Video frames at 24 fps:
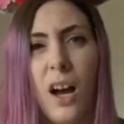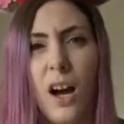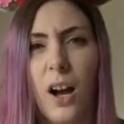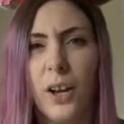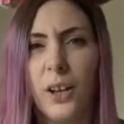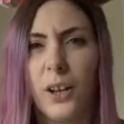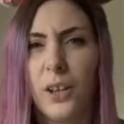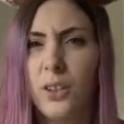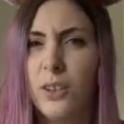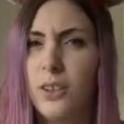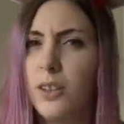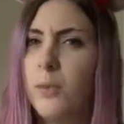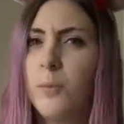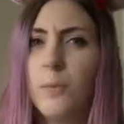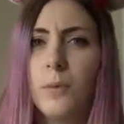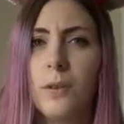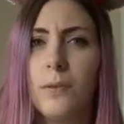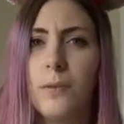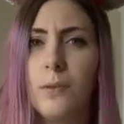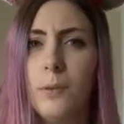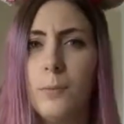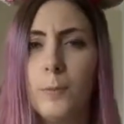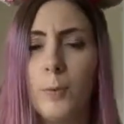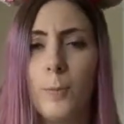I could have done with
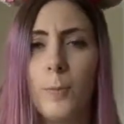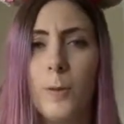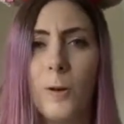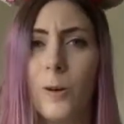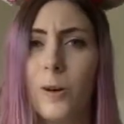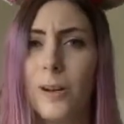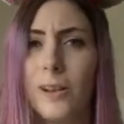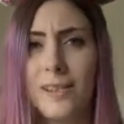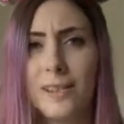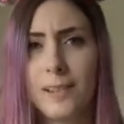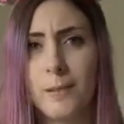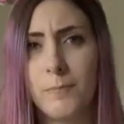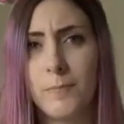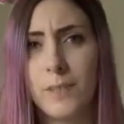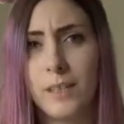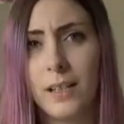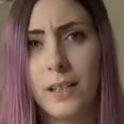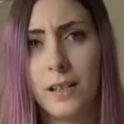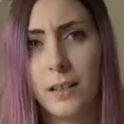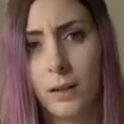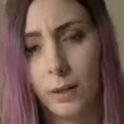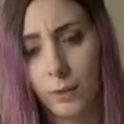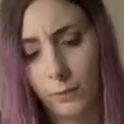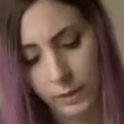a few more pockets. In
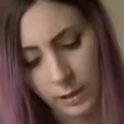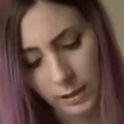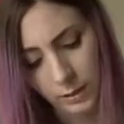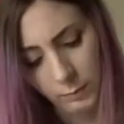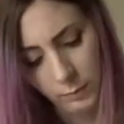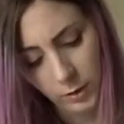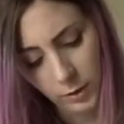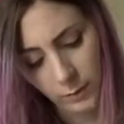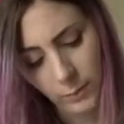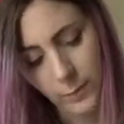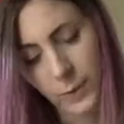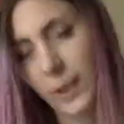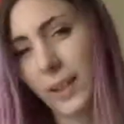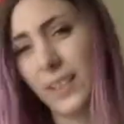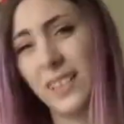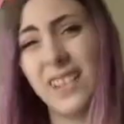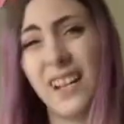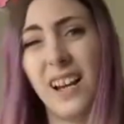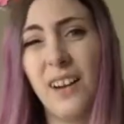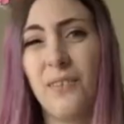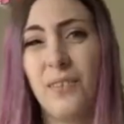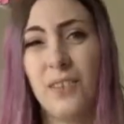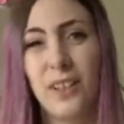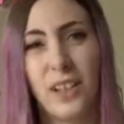particular, I really would have liked
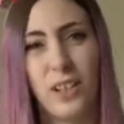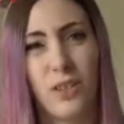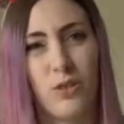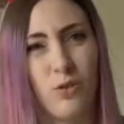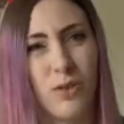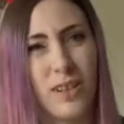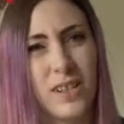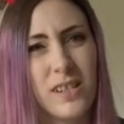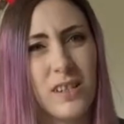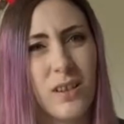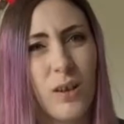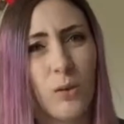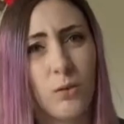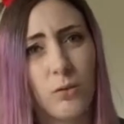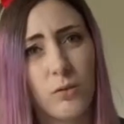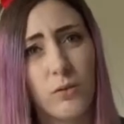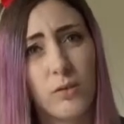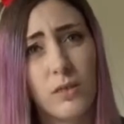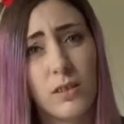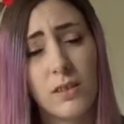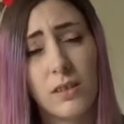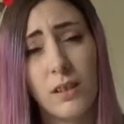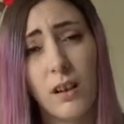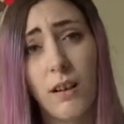to have like a drinks holder
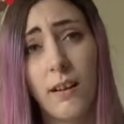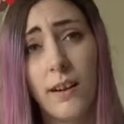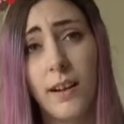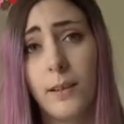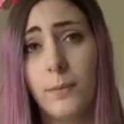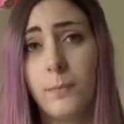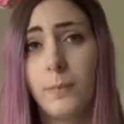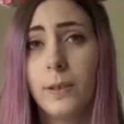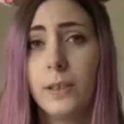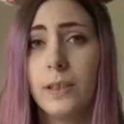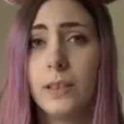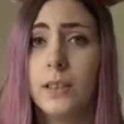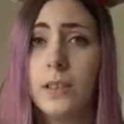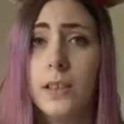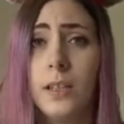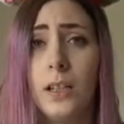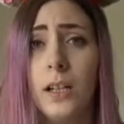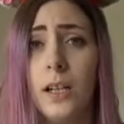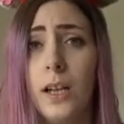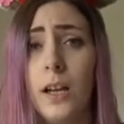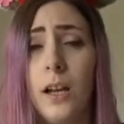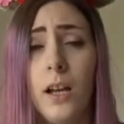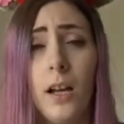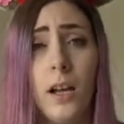on the side, but
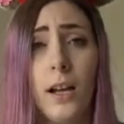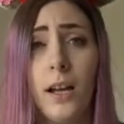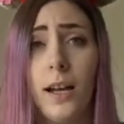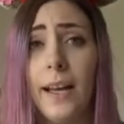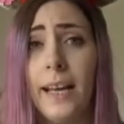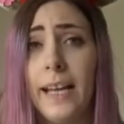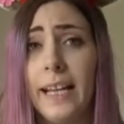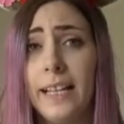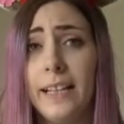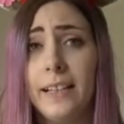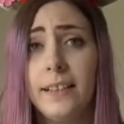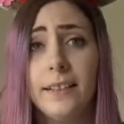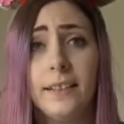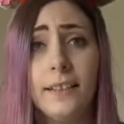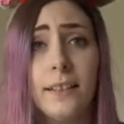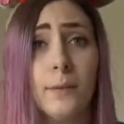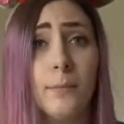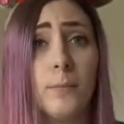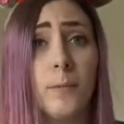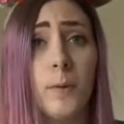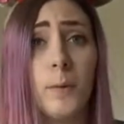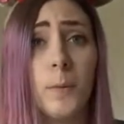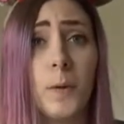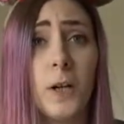it
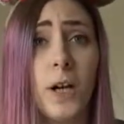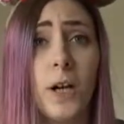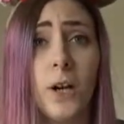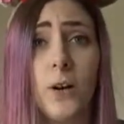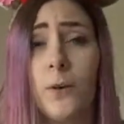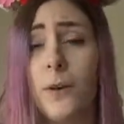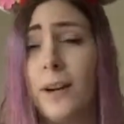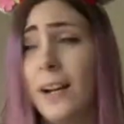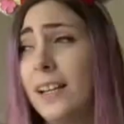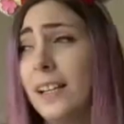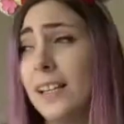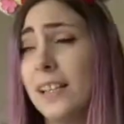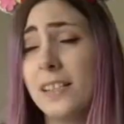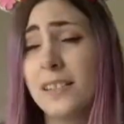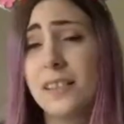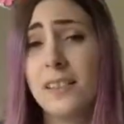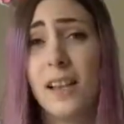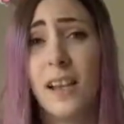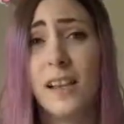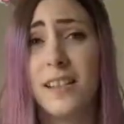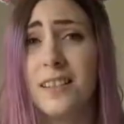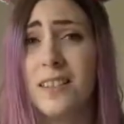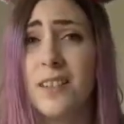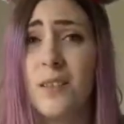did me well, and it's,
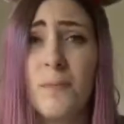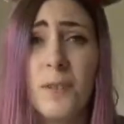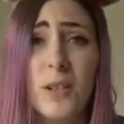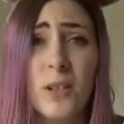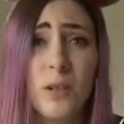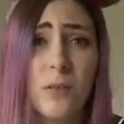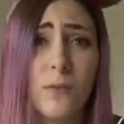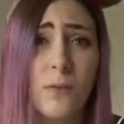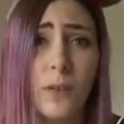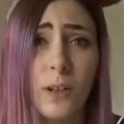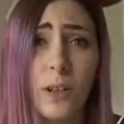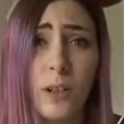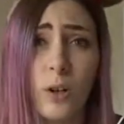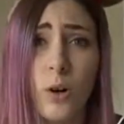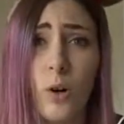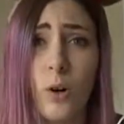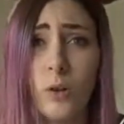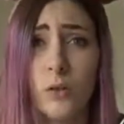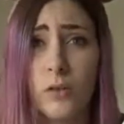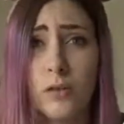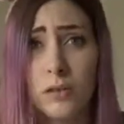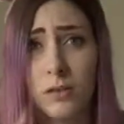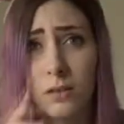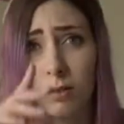it's done me good for
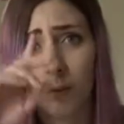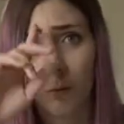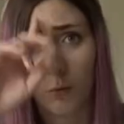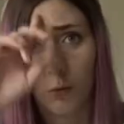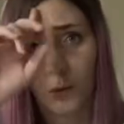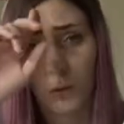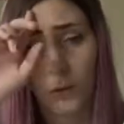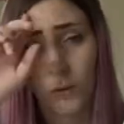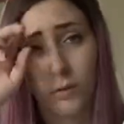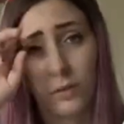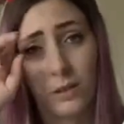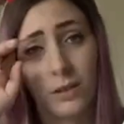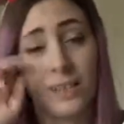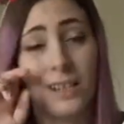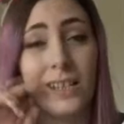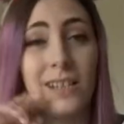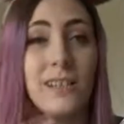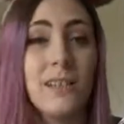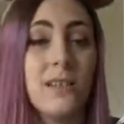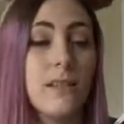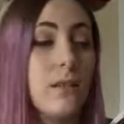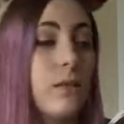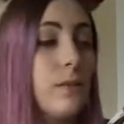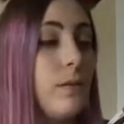cons and all sorts of
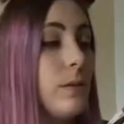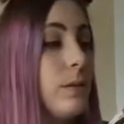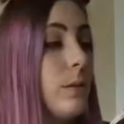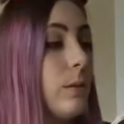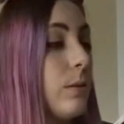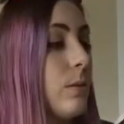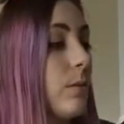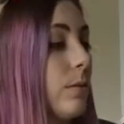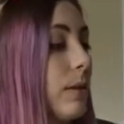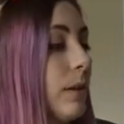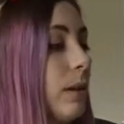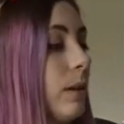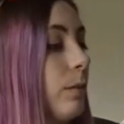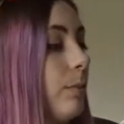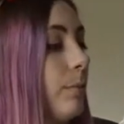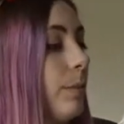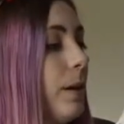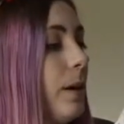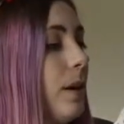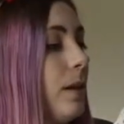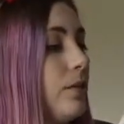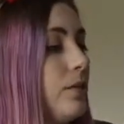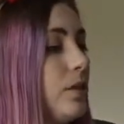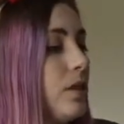sense, so this was a really good
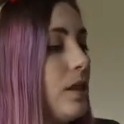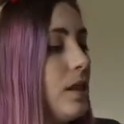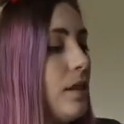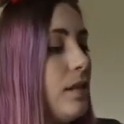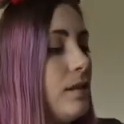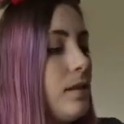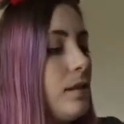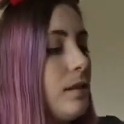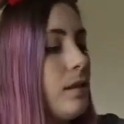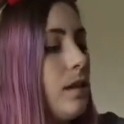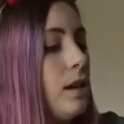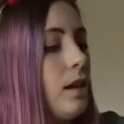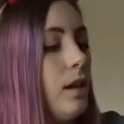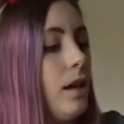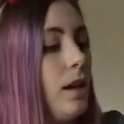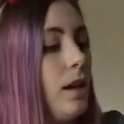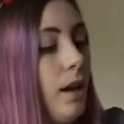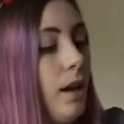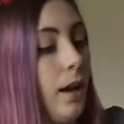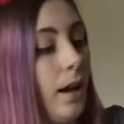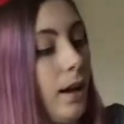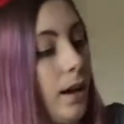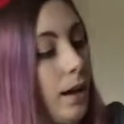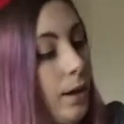purchase.
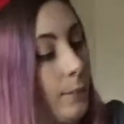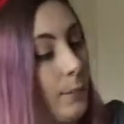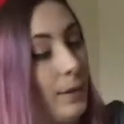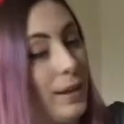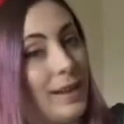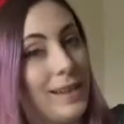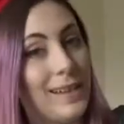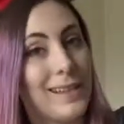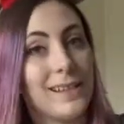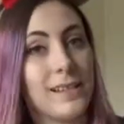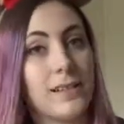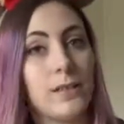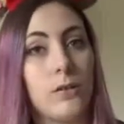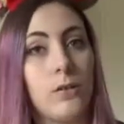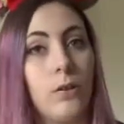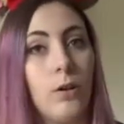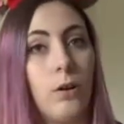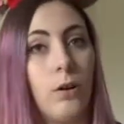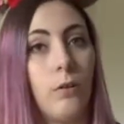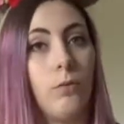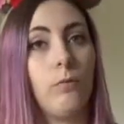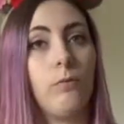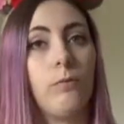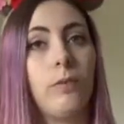Um, it's
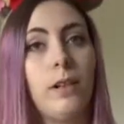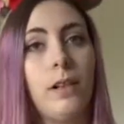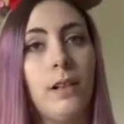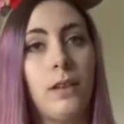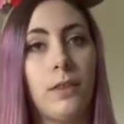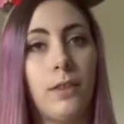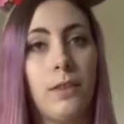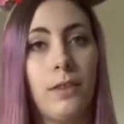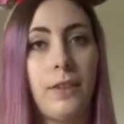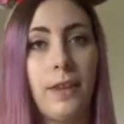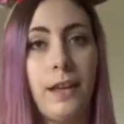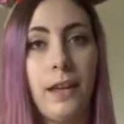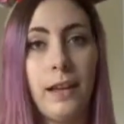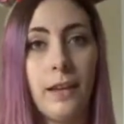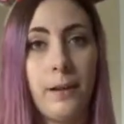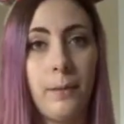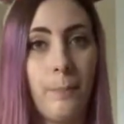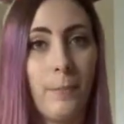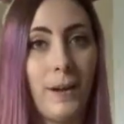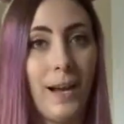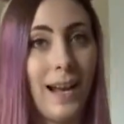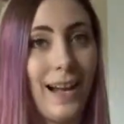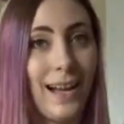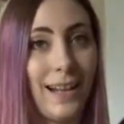got really thick
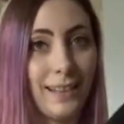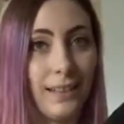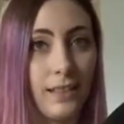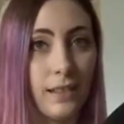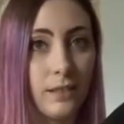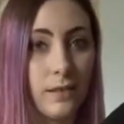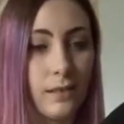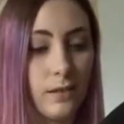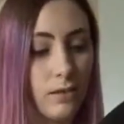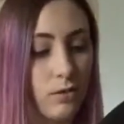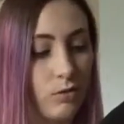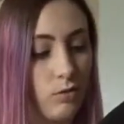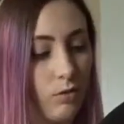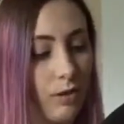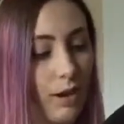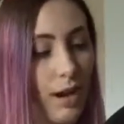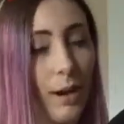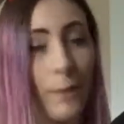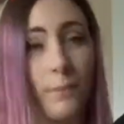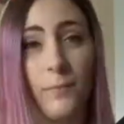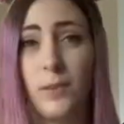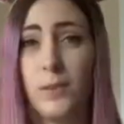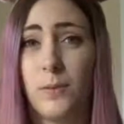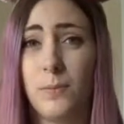padded
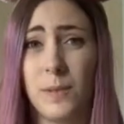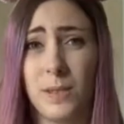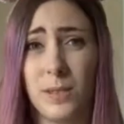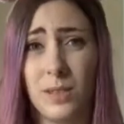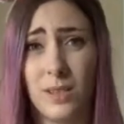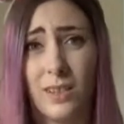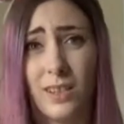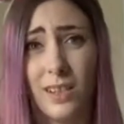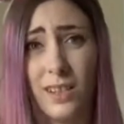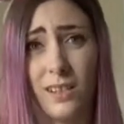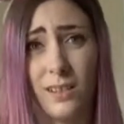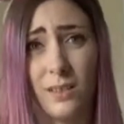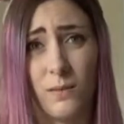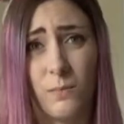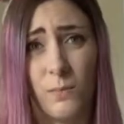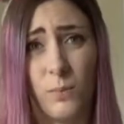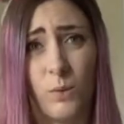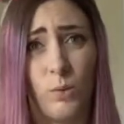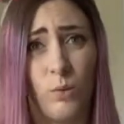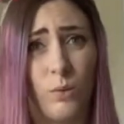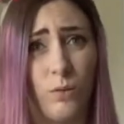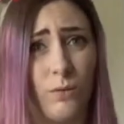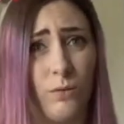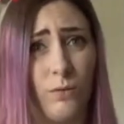straps, which I think is
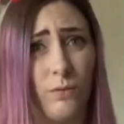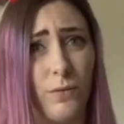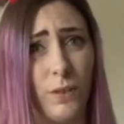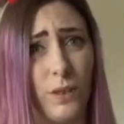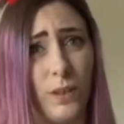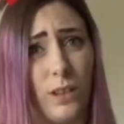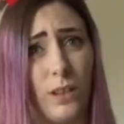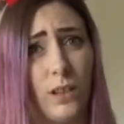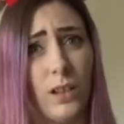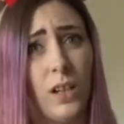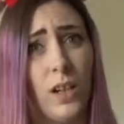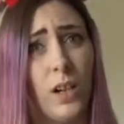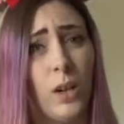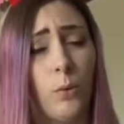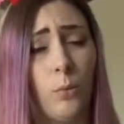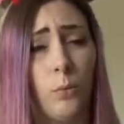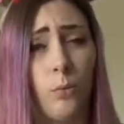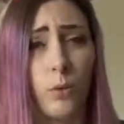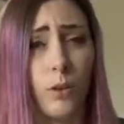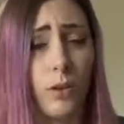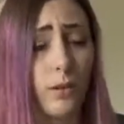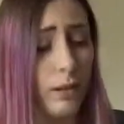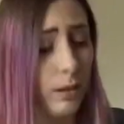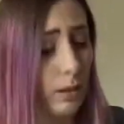important for
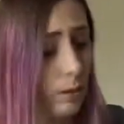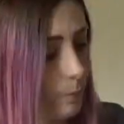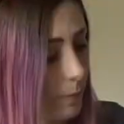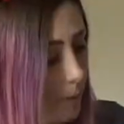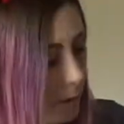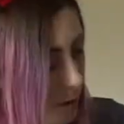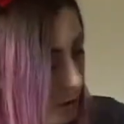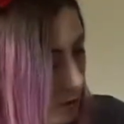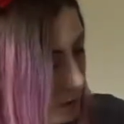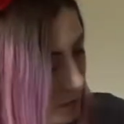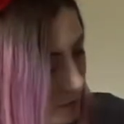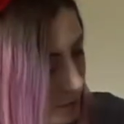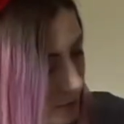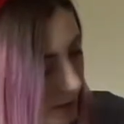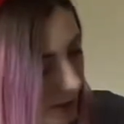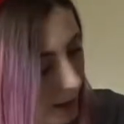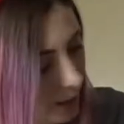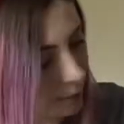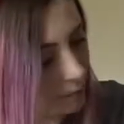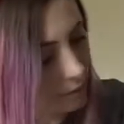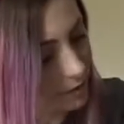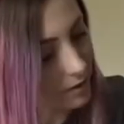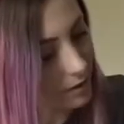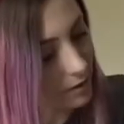walking around the parks for
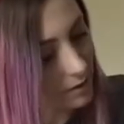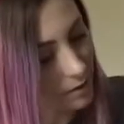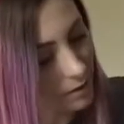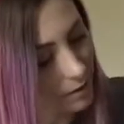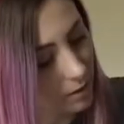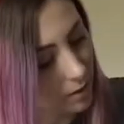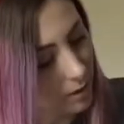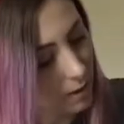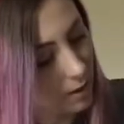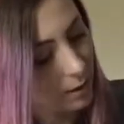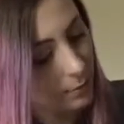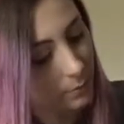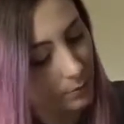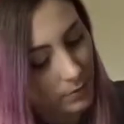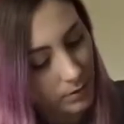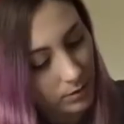hours at a time.